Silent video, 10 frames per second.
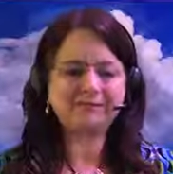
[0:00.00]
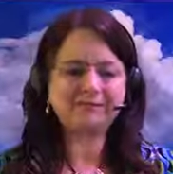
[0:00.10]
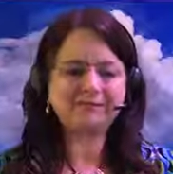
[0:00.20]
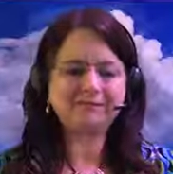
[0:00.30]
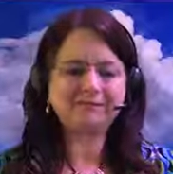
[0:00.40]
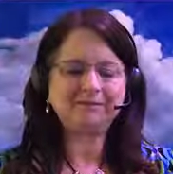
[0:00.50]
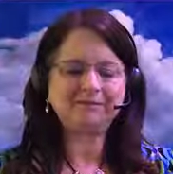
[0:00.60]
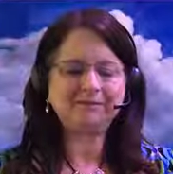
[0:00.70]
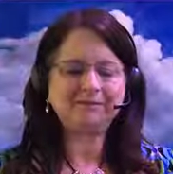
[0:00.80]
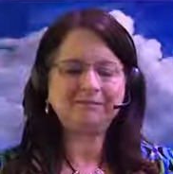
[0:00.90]

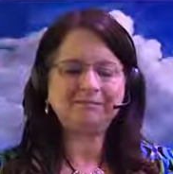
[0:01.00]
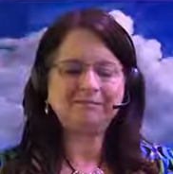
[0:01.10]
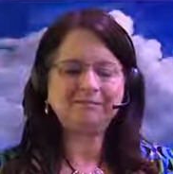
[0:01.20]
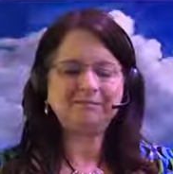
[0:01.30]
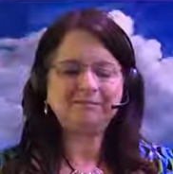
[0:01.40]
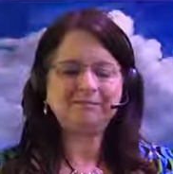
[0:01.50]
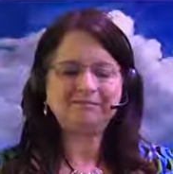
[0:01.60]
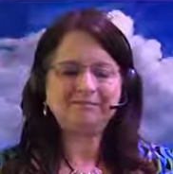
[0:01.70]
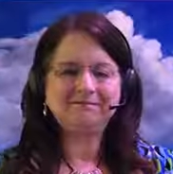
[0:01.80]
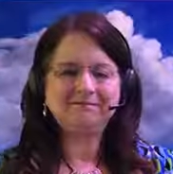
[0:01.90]

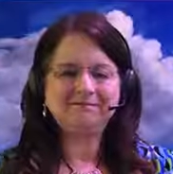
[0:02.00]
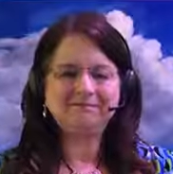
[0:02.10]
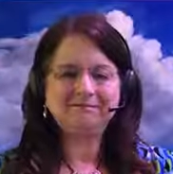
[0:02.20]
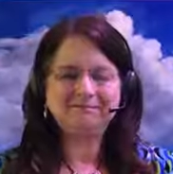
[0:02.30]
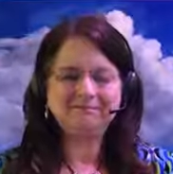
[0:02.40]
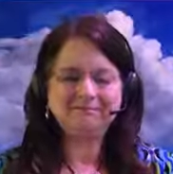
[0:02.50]
[no speech]